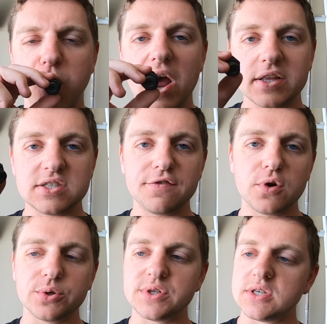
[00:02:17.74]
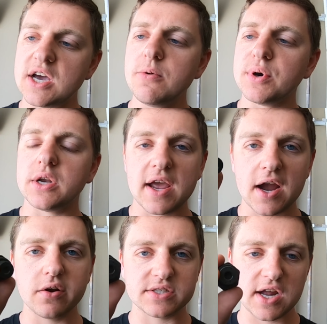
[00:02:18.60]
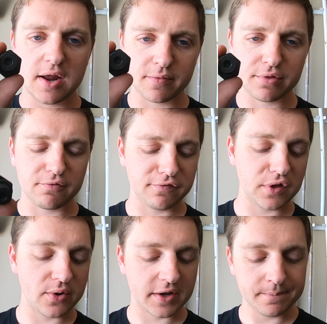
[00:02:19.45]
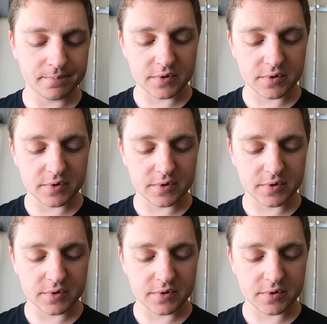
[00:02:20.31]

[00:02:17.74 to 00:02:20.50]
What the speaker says: it's difficult to tell, but air is not flowing.